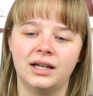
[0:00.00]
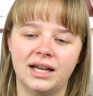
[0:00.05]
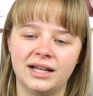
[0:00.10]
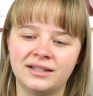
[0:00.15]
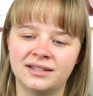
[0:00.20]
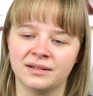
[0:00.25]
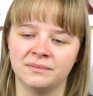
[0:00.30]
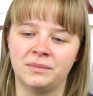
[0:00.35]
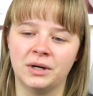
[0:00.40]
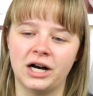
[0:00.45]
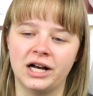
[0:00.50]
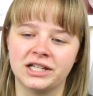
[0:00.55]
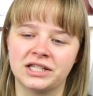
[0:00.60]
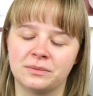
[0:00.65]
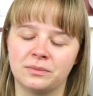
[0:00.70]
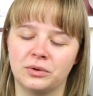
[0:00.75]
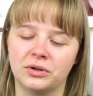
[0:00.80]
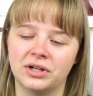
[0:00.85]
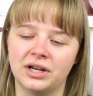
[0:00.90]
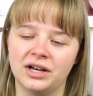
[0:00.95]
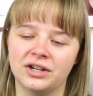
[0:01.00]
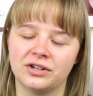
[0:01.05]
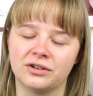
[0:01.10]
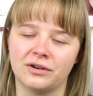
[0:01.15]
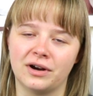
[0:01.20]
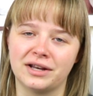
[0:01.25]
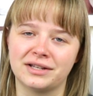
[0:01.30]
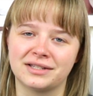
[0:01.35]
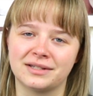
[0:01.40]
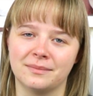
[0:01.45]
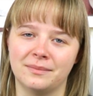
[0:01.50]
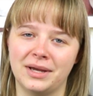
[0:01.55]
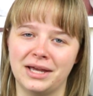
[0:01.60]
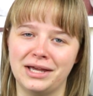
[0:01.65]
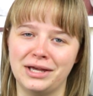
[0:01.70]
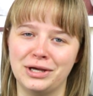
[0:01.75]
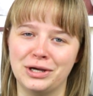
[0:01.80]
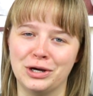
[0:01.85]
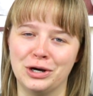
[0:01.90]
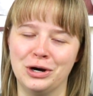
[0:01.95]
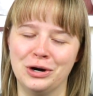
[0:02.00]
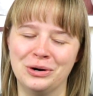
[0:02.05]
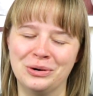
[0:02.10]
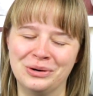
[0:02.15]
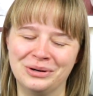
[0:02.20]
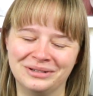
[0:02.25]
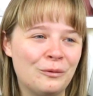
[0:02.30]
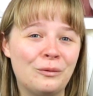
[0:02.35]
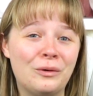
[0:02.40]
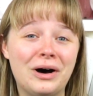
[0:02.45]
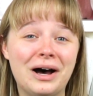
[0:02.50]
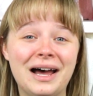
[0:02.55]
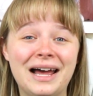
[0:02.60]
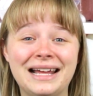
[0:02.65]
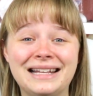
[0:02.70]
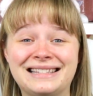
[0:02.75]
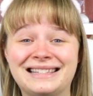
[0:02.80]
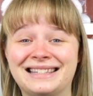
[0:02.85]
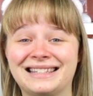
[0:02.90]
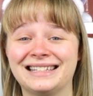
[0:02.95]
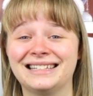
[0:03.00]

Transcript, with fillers: It's impossible to underestimate you. What?